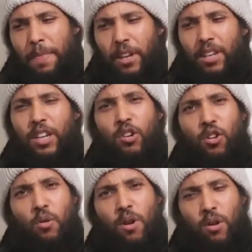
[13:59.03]

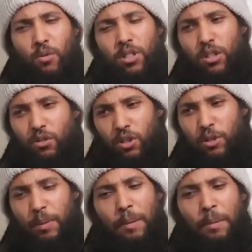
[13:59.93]
Negro World was a
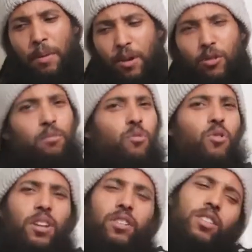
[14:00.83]
newspaper, but it was
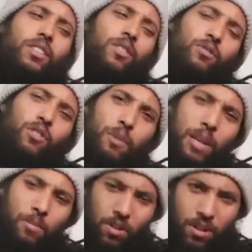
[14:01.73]
more than just a
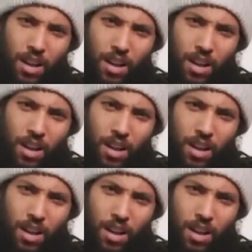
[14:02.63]
newspaper.